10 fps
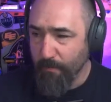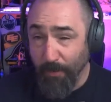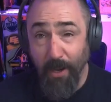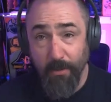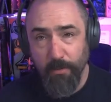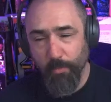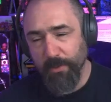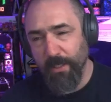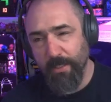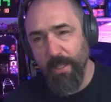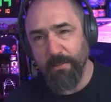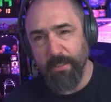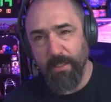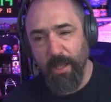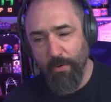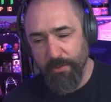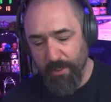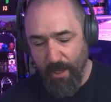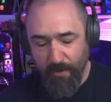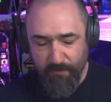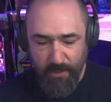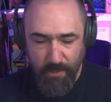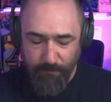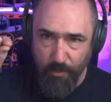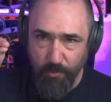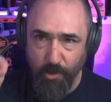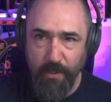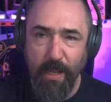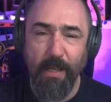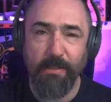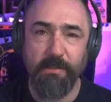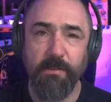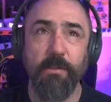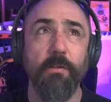But what they did is they allowed us to have the 30 days